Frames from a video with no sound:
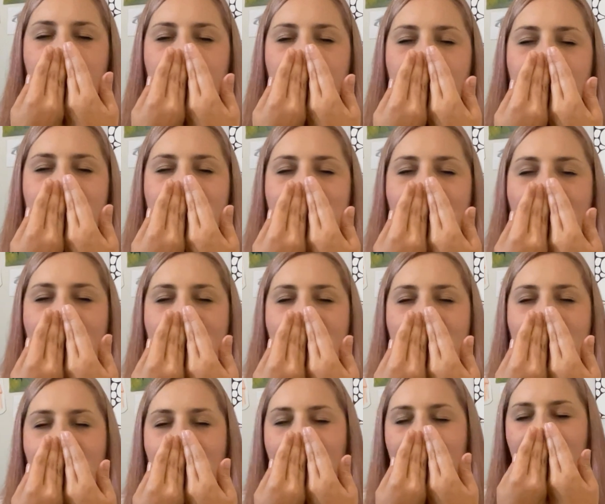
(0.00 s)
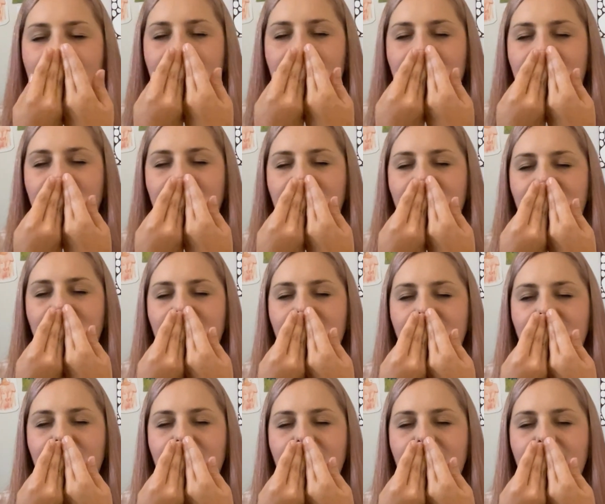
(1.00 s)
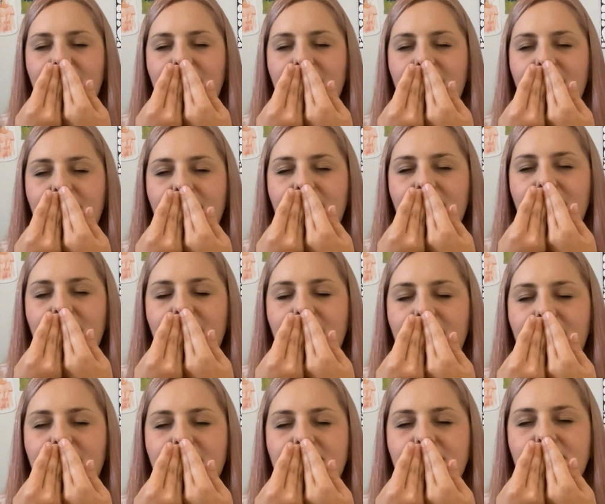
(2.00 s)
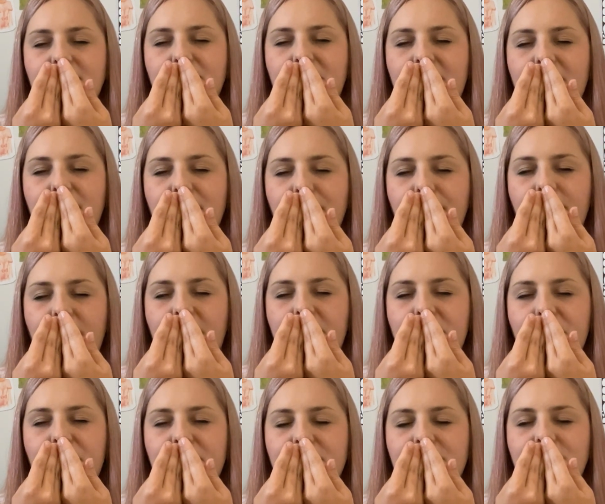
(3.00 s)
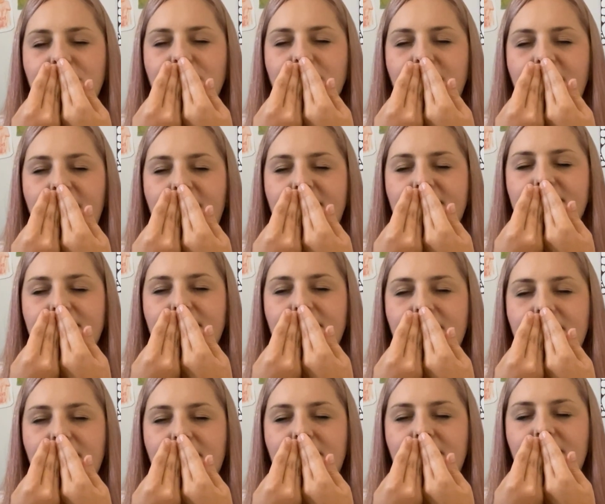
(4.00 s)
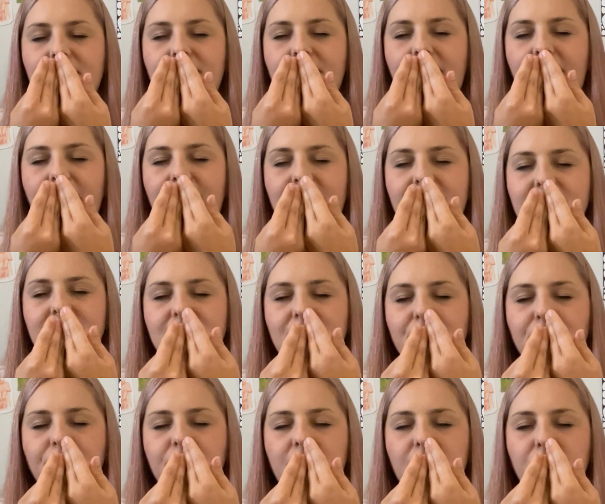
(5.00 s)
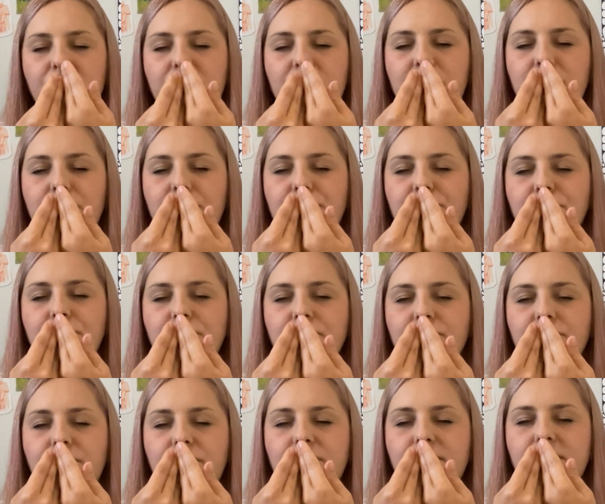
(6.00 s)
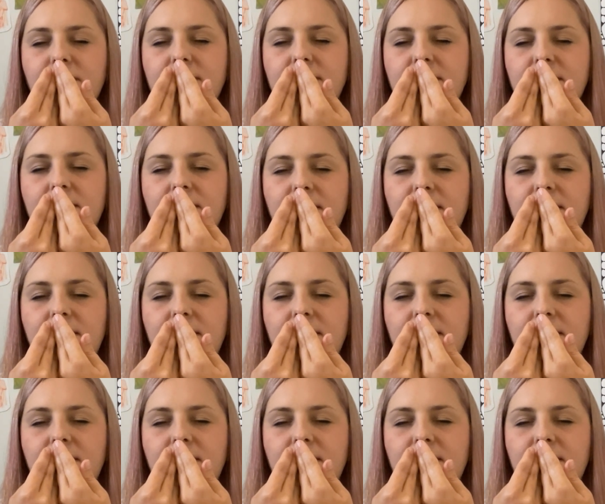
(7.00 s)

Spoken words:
Just taking in the smell of that moisturizer, allowing it to fill the nostrils.